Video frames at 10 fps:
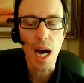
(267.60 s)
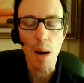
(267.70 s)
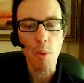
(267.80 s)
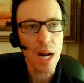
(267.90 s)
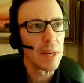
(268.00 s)

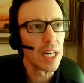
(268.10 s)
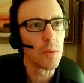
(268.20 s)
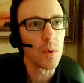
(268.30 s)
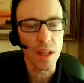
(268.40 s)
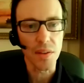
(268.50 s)
when I'm
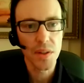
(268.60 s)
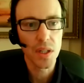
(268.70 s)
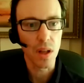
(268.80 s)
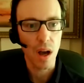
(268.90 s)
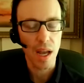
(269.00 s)
meeting with
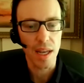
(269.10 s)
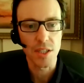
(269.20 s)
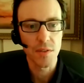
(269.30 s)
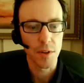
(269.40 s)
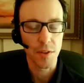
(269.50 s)

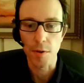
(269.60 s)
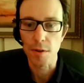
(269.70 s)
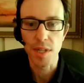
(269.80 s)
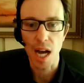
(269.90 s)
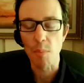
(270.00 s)
clients for the
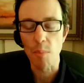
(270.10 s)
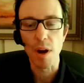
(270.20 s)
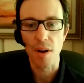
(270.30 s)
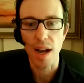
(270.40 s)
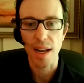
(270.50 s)
first time,
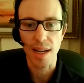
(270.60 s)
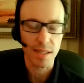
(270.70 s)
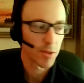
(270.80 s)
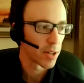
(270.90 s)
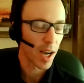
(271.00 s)
whether I
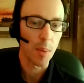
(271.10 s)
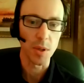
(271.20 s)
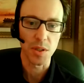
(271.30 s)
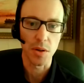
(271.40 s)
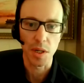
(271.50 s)
had sort of
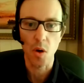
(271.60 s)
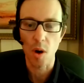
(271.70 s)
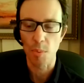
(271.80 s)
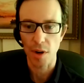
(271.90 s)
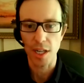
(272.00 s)
help with their
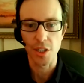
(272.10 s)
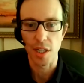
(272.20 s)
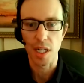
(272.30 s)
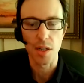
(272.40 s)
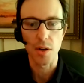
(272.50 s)

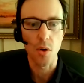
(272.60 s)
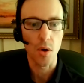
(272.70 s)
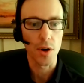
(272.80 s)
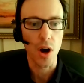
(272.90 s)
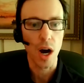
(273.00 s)
incorporation
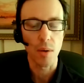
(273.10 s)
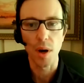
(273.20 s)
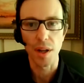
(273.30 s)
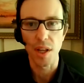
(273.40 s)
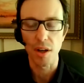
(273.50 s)
or not,
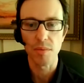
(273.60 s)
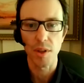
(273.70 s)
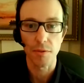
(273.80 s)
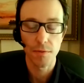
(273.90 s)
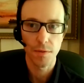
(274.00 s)
one of the
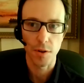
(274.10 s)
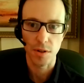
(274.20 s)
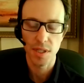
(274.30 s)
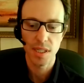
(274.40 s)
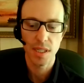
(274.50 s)

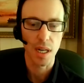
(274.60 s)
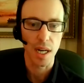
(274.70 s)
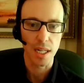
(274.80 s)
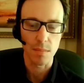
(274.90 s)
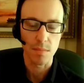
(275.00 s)
first
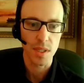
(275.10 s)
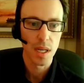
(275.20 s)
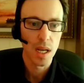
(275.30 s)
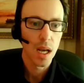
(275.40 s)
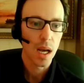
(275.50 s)

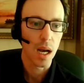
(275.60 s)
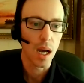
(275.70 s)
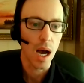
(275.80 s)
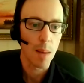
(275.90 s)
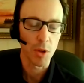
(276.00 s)
items
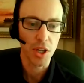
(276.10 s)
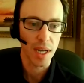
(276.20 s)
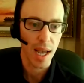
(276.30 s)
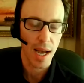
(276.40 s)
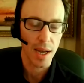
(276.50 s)
I'm
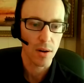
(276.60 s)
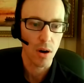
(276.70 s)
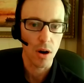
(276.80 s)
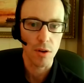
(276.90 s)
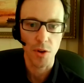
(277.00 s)
looking at
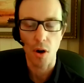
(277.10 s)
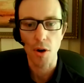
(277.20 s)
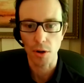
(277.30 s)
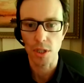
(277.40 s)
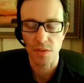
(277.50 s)
are their
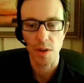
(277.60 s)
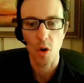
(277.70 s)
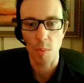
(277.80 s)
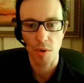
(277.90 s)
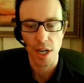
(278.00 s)
articles of
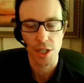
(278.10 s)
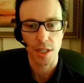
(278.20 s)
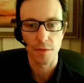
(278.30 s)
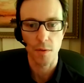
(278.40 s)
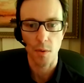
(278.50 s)

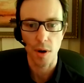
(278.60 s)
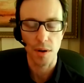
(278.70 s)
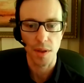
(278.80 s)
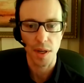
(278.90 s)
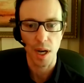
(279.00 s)
incorporation
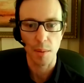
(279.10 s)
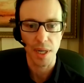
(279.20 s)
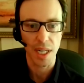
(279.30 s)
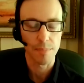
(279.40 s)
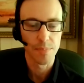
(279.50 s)
for the
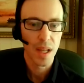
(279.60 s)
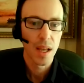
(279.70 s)
company.